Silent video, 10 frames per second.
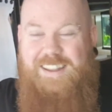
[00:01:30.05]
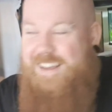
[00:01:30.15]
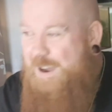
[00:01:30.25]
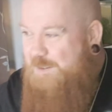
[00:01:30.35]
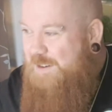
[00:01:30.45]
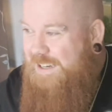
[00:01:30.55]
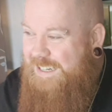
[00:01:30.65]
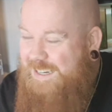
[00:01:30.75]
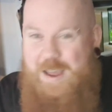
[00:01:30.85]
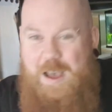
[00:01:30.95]
I really
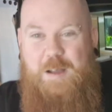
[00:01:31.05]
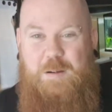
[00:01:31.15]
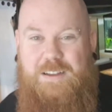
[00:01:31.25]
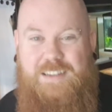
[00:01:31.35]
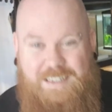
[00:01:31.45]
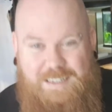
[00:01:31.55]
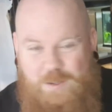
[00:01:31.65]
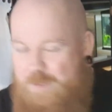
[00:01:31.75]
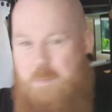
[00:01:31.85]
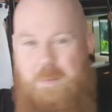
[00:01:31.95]
didn't know.
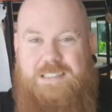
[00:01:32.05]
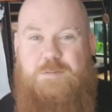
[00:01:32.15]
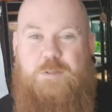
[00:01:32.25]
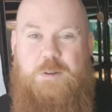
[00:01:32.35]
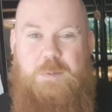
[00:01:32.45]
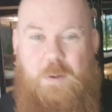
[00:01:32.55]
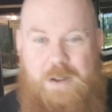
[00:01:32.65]
Sort of a massive group hug.